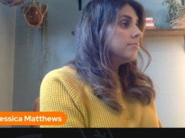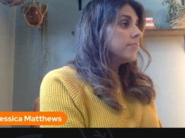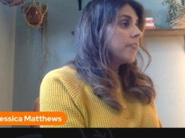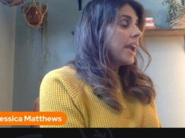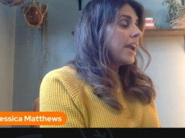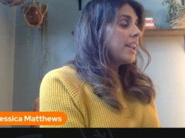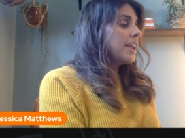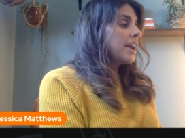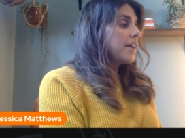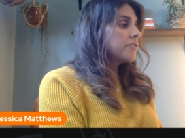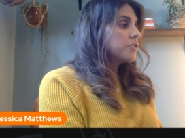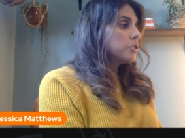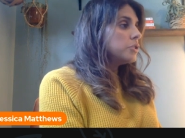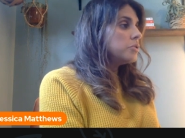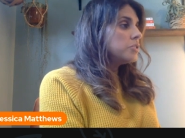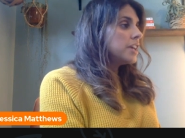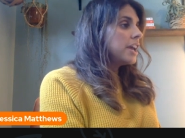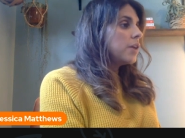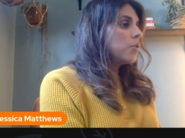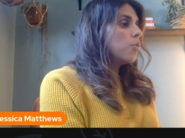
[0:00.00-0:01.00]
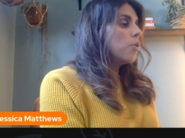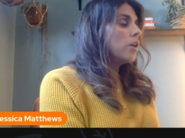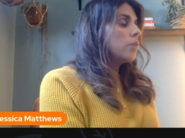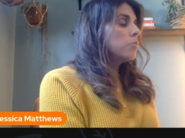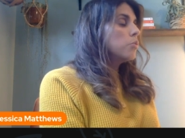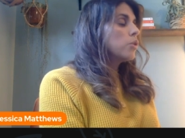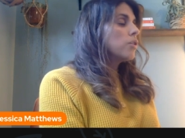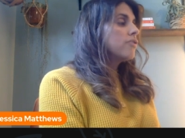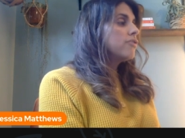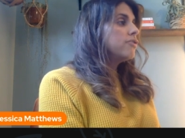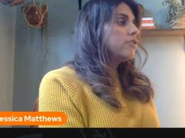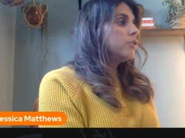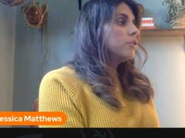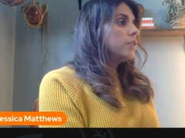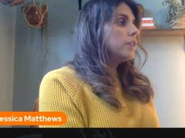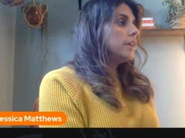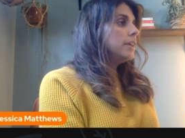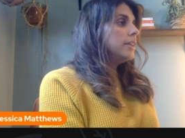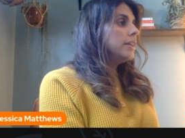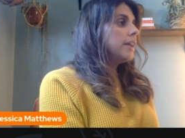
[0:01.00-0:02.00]
And after you take one more full
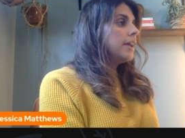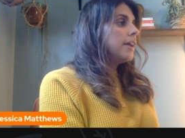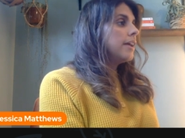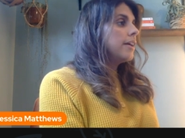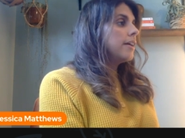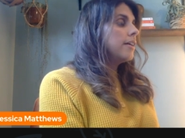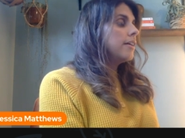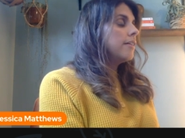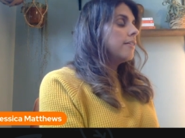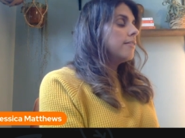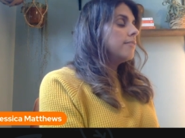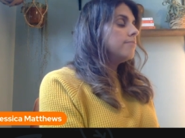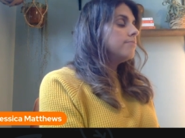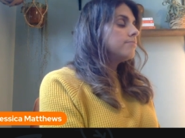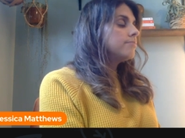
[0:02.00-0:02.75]
inhale,